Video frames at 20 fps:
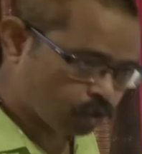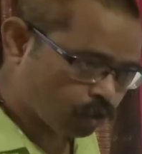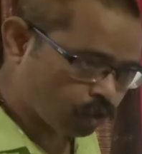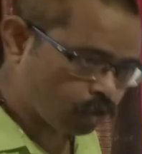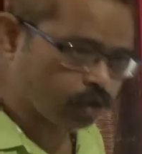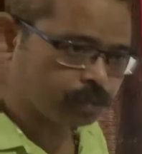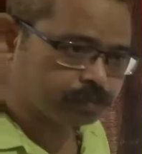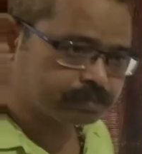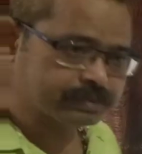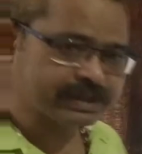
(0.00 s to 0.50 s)

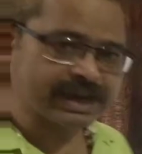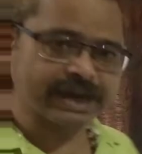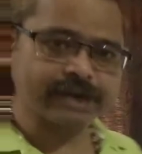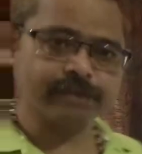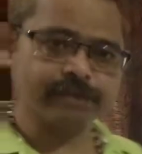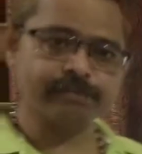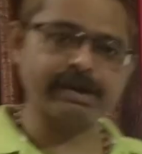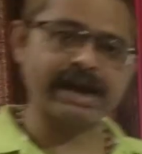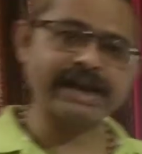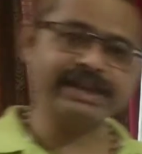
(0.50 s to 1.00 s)
hope
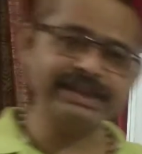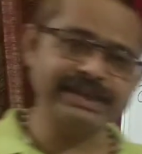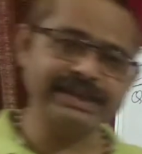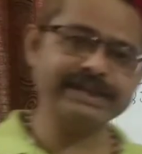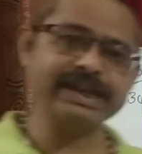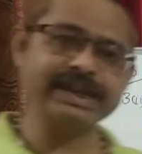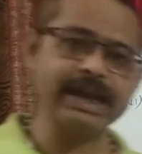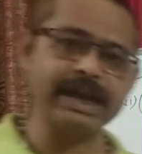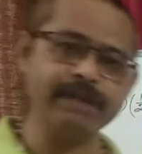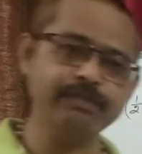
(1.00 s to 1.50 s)
that by
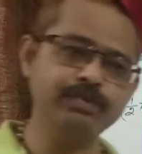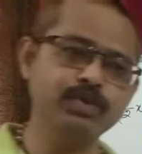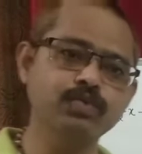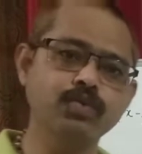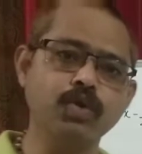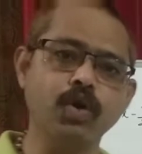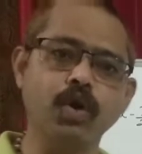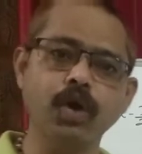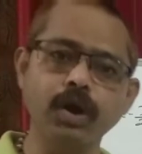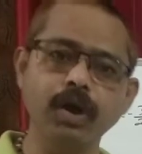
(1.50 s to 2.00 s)
the time
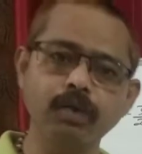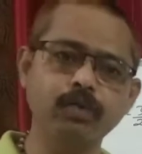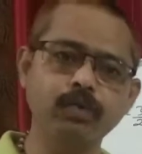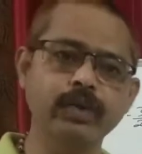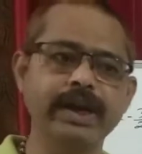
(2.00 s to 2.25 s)
you all